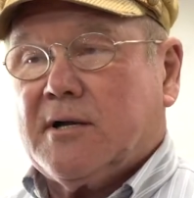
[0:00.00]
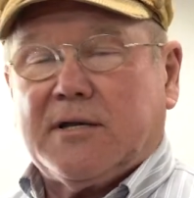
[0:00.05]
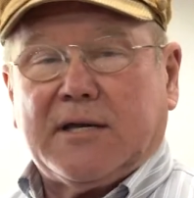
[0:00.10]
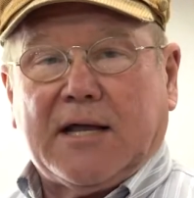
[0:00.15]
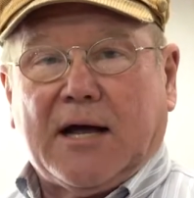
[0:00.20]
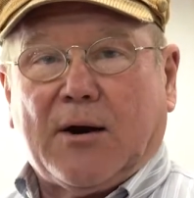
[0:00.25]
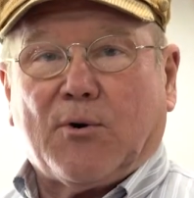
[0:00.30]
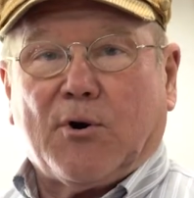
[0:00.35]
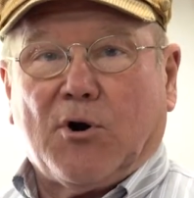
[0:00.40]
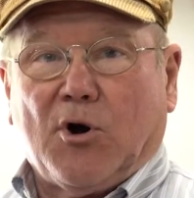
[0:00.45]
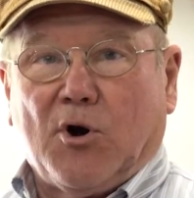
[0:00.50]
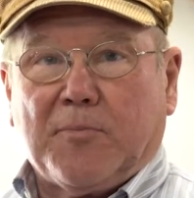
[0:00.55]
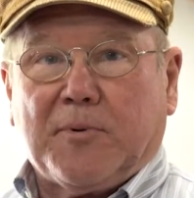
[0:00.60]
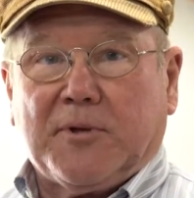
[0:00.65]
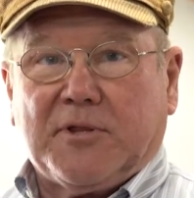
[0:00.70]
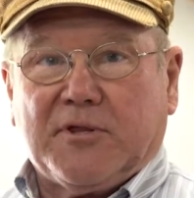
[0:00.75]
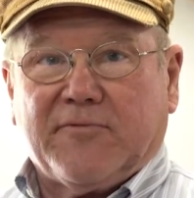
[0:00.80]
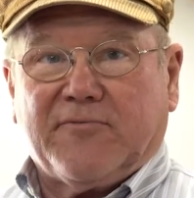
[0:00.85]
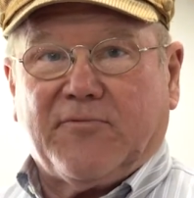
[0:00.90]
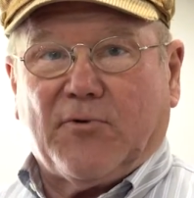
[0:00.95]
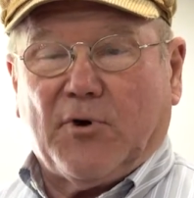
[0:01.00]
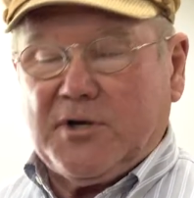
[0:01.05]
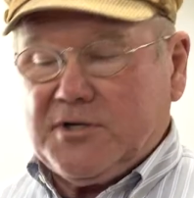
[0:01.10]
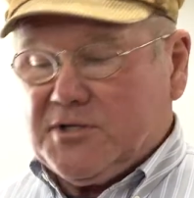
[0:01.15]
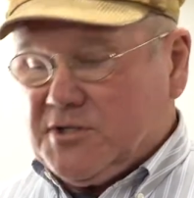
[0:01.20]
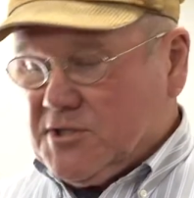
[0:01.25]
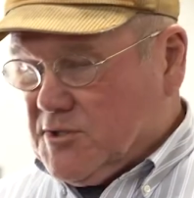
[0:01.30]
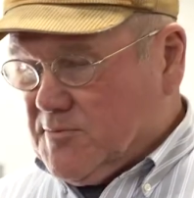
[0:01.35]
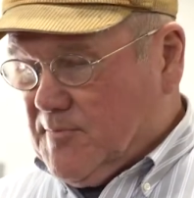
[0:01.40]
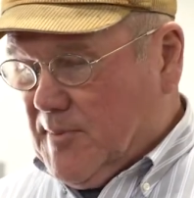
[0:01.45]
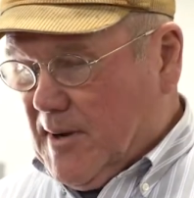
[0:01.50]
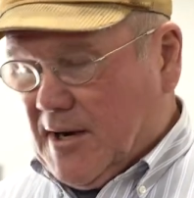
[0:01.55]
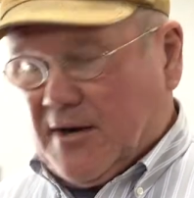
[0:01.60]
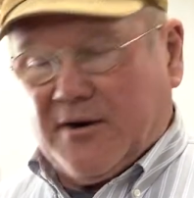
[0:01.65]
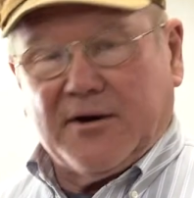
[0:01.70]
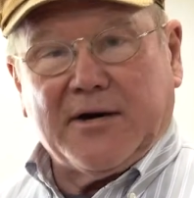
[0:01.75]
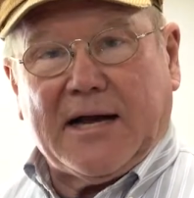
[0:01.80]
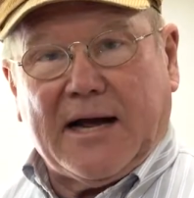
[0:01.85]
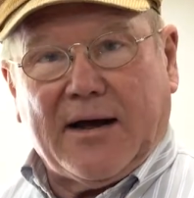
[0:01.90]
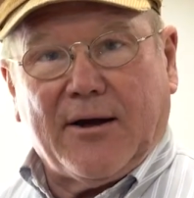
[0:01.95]
Now we're hoping the voice is
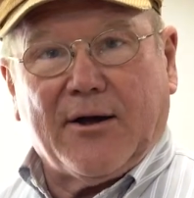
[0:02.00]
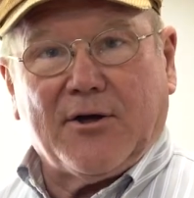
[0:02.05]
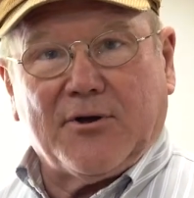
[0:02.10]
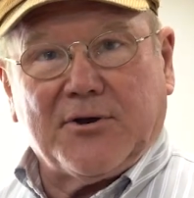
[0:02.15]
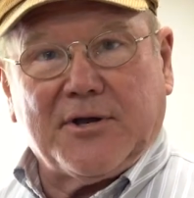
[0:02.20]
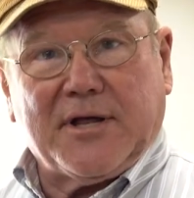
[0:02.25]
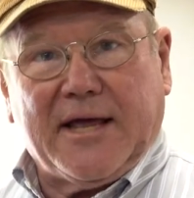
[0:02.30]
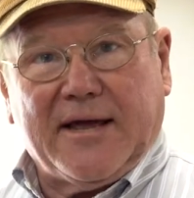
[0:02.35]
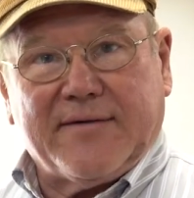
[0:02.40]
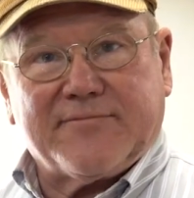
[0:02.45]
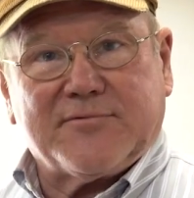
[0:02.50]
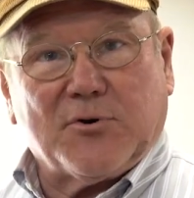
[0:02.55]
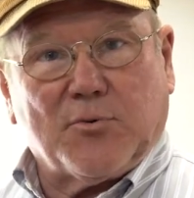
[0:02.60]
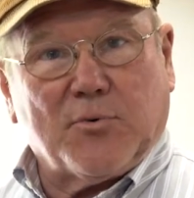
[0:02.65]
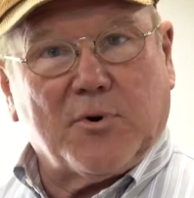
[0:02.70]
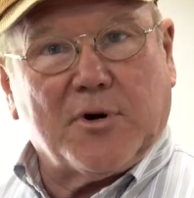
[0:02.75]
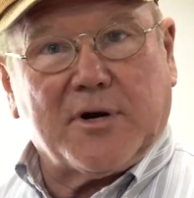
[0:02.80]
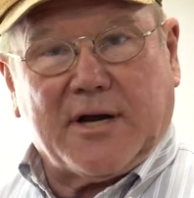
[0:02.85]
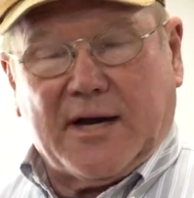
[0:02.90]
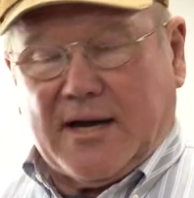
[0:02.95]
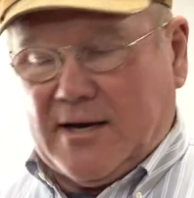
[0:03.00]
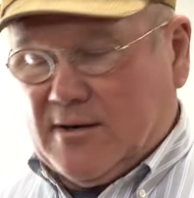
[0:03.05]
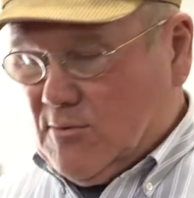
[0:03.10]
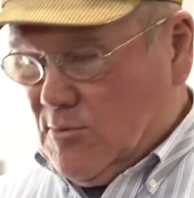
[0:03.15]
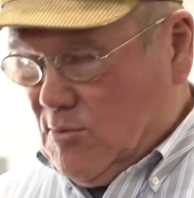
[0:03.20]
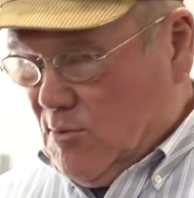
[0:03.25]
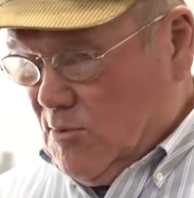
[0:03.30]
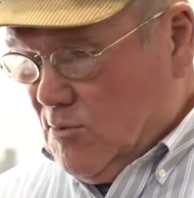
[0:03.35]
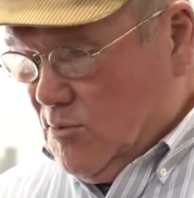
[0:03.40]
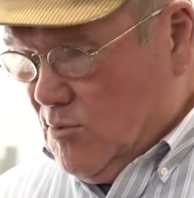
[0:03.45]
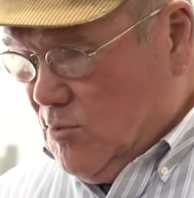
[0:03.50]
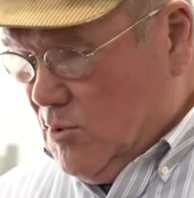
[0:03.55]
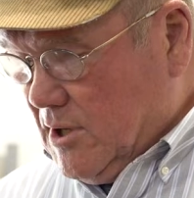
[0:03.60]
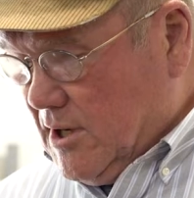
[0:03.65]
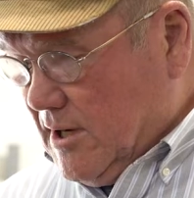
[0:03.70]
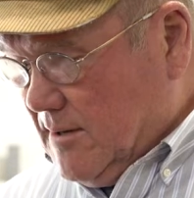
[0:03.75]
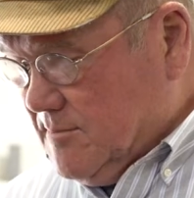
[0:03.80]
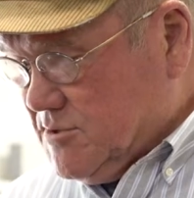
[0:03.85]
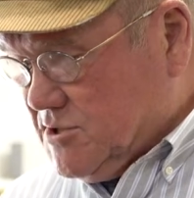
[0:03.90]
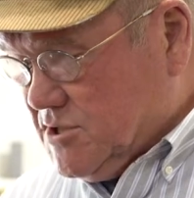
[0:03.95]
better. Now I only have to work on what
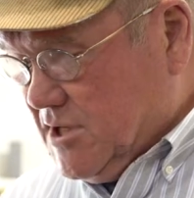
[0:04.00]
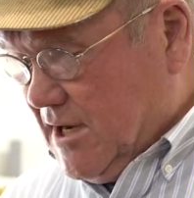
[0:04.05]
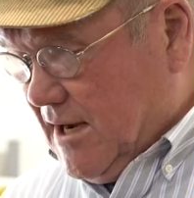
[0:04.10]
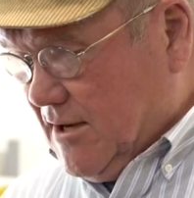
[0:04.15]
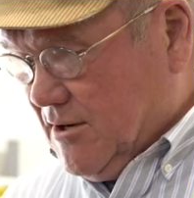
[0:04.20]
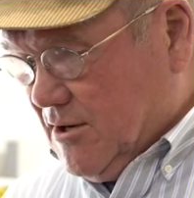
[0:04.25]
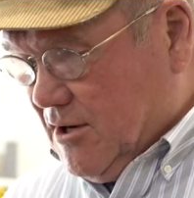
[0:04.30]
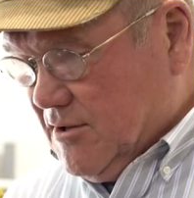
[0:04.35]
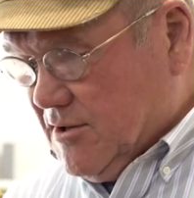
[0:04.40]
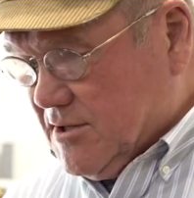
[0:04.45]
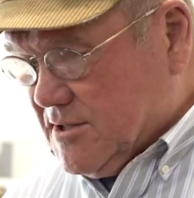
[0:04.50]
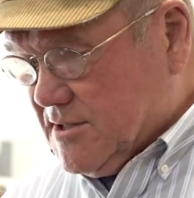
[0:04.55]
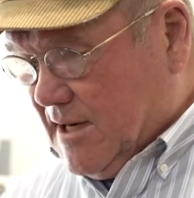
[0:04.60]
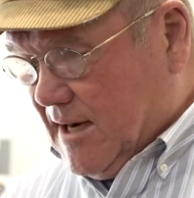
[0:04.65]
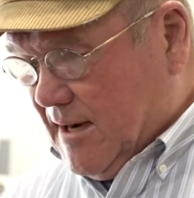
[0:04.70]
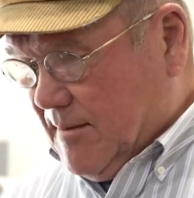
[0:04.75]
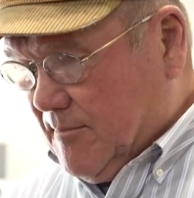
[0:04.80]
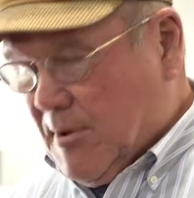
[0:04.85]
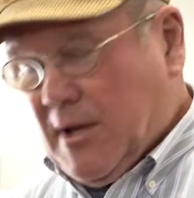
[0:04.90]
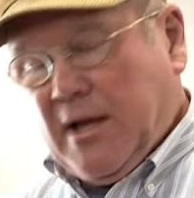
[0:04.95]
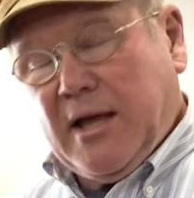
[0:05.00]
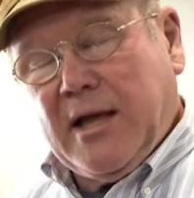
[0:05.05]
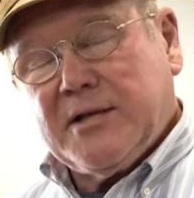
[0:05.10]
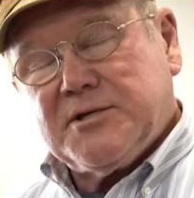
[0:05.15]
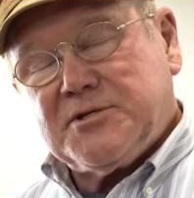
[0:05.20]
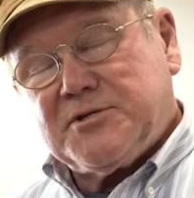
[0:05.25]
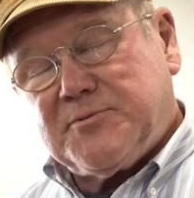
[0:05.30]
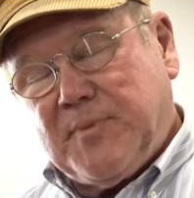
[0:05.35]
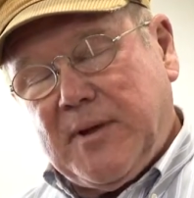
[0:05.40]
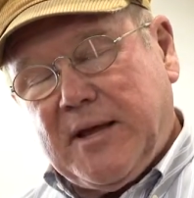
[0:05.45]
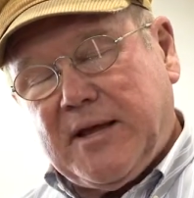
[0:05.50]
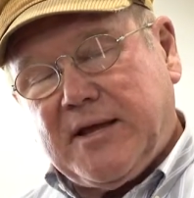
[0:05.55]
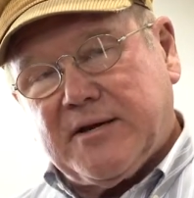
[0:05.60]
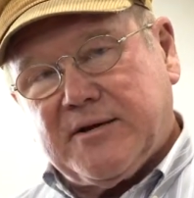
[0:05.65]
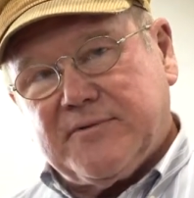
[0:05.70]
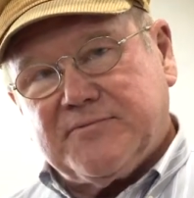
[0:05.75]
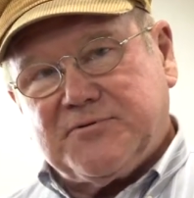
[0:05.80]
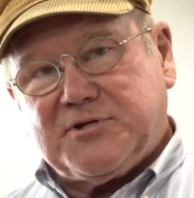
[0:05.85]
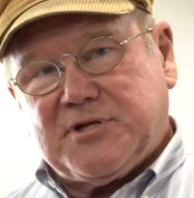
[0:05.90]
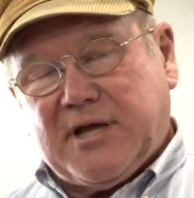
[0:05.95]
I'm saying all the time. Speaking
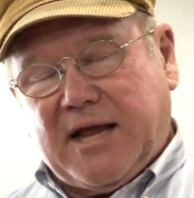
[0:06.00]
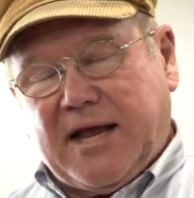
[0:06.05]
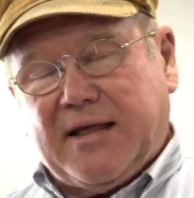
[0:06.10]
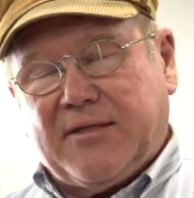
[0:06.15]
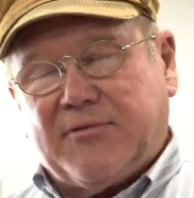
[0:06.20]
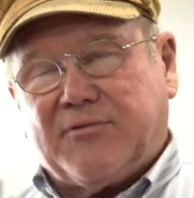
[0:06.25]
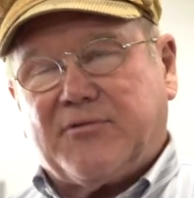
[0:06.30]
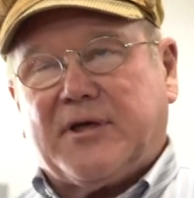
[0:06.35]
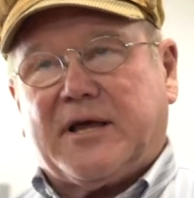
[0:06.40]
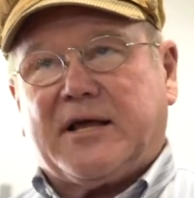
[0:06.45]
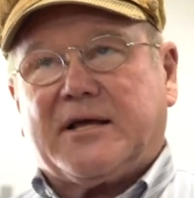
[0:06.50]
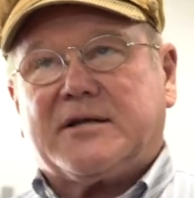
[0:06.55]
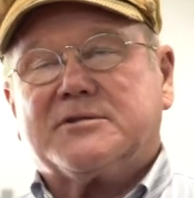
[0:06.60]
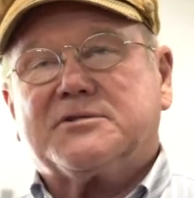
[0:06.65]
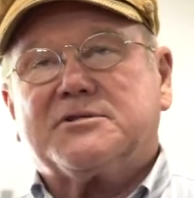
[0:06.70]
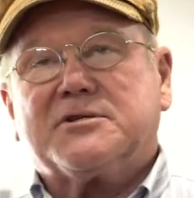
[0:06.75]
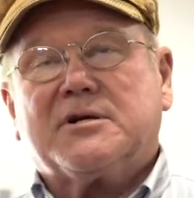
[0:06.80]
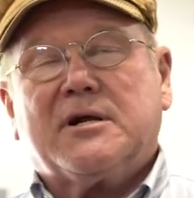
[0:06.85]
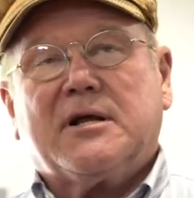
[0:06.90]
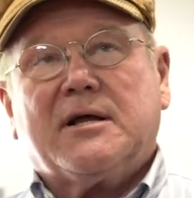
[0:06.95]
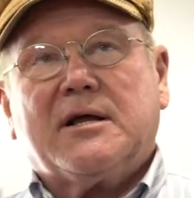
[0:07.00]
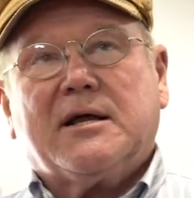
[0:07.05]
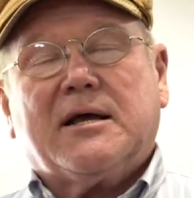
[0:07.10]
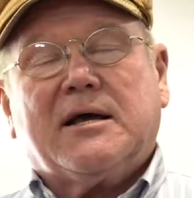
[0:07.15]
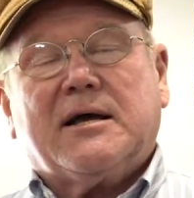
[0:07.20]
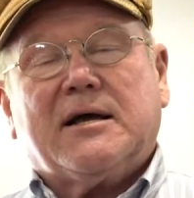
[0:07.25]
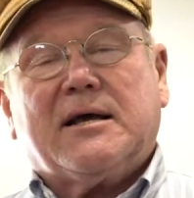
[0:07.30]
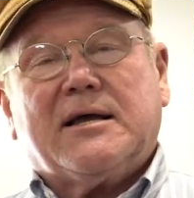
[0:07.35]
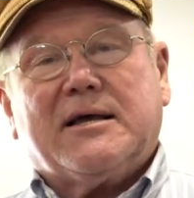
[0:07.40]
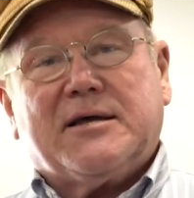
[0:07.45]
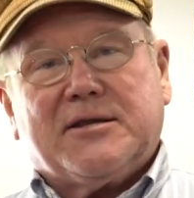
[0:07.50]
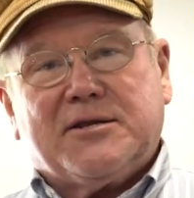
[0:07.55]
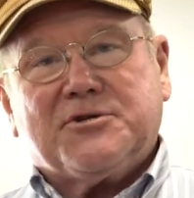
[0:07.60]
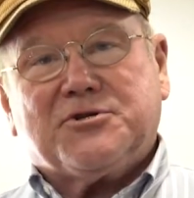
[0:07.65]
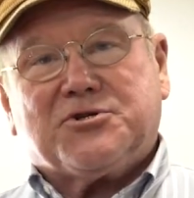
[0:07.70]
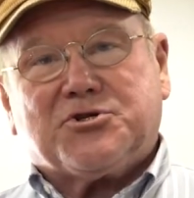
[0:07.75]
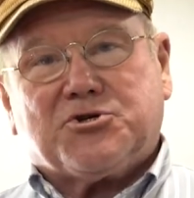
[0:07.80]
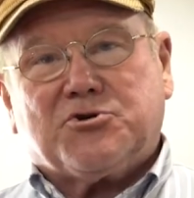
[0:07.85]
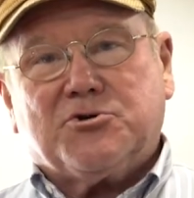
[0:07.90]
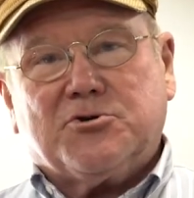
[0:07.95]
of saying things, it
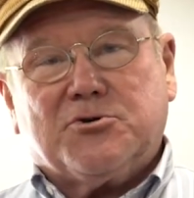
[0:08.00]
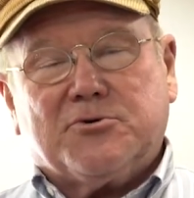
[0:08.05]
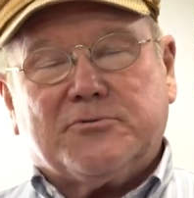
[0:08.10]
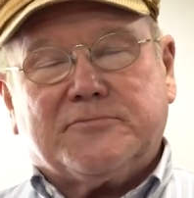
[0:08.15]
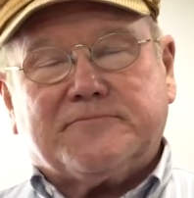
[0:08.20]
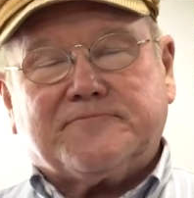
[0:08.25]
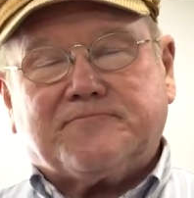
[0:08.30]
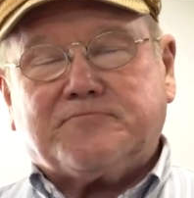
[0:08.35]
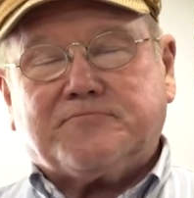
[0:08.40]
is true